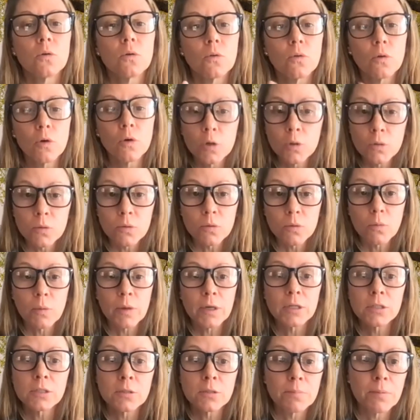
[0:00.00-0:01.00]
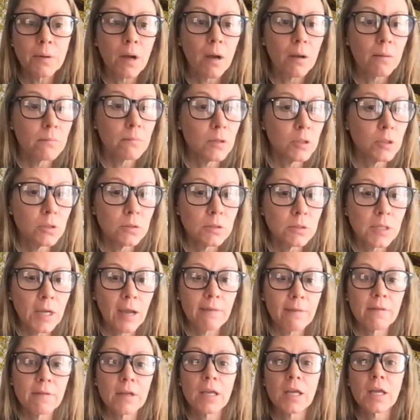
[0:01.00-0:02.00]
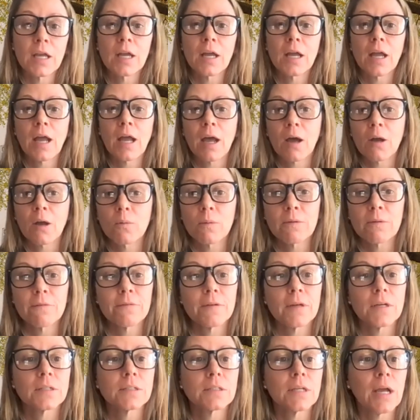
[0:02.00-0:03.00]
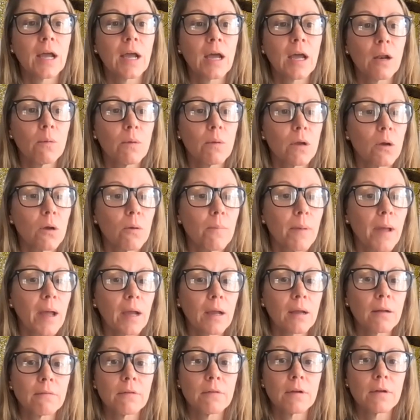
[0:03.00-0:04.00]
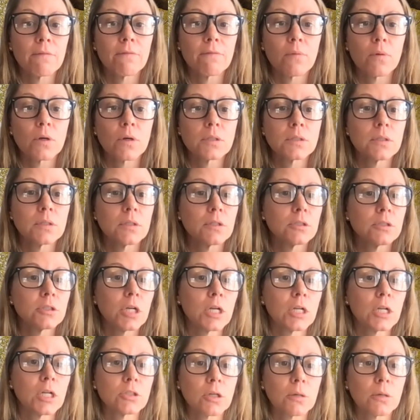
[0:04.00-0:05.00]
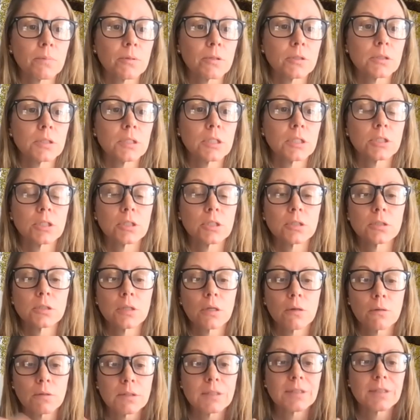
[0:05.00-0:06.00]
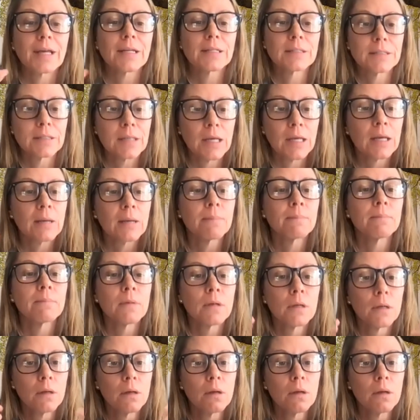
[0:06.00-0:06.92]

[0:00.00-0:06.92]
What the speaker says: where's the problem, who's having it, how do we fix it, how do we go back and reinforce it or change our procedure. So it's that same